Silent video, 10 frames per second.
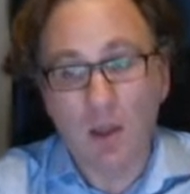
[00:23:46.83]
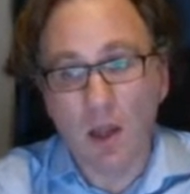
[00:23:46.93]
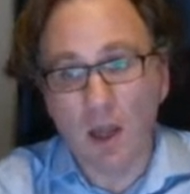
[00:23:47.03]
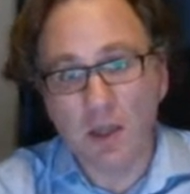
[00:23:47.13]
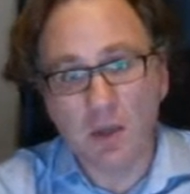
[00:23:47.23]

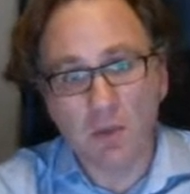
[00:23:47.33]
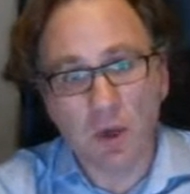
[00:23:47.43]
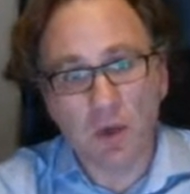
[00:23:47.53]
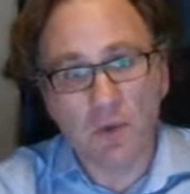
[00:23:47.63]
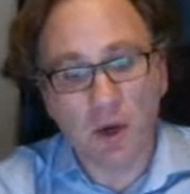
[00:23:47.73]
another
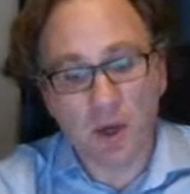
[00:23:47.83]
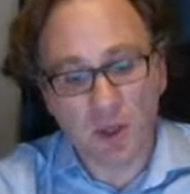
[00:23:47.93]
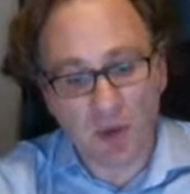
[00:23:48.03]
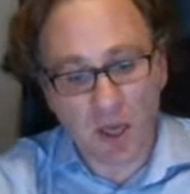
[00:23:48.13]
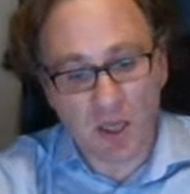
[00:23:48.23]
way of
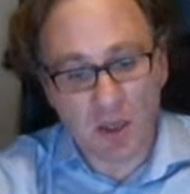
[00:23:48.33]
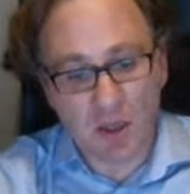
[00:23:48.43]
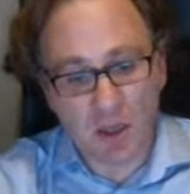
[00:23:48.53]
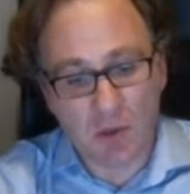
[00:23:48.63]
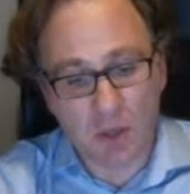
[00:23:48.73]
characterizing
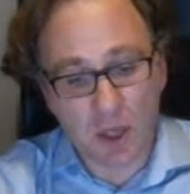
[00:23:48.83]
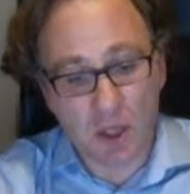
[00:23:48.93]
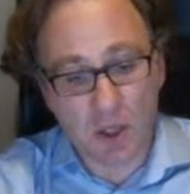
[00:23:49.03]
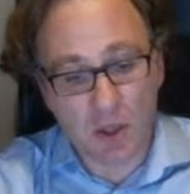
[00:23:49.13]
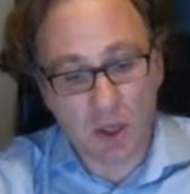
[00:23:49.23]
the 3D
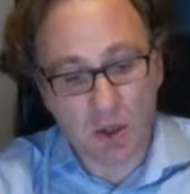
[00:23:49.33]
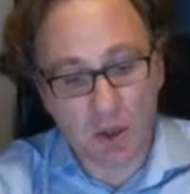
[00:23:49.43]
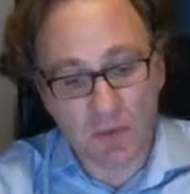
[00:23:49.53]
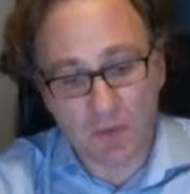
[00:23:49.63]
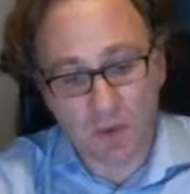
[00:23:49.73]
structure
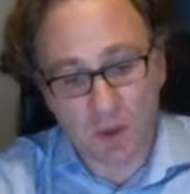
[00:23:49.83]
of